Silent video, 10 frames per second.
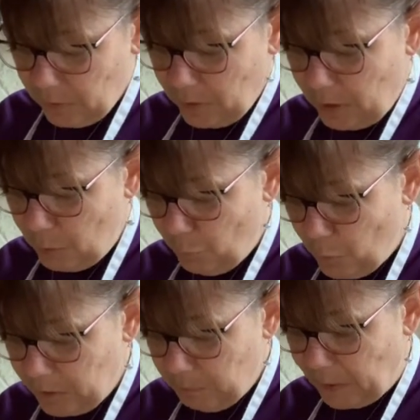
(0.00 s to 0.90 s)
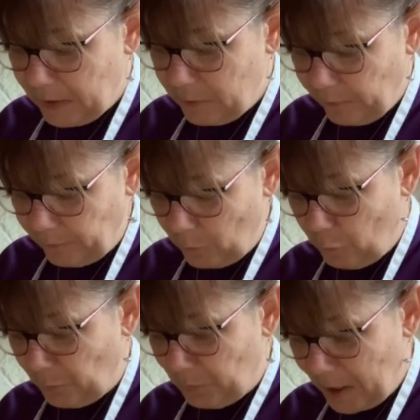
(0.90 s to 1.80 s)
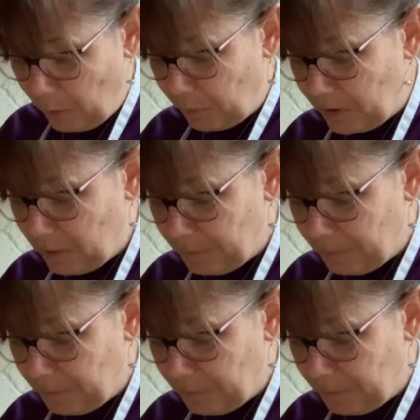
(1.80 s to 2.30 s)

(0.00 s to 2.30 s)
any one bite doesn't overpower you.